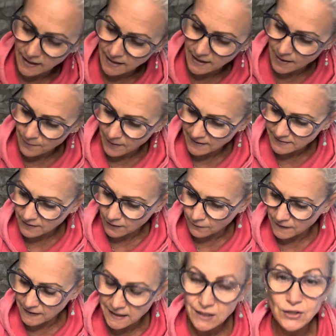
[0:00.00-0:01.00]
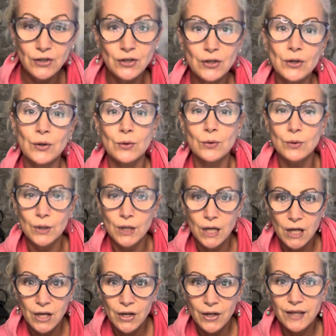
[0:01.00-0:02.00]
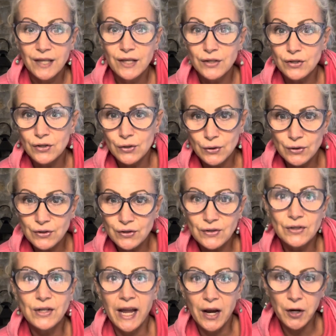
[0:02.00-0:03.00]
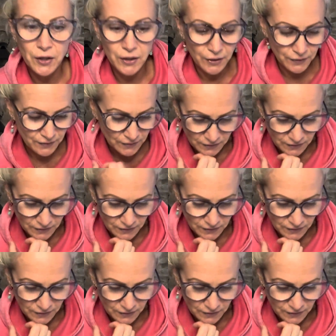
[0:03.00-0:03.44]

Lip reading: get myself into these certain scenarios and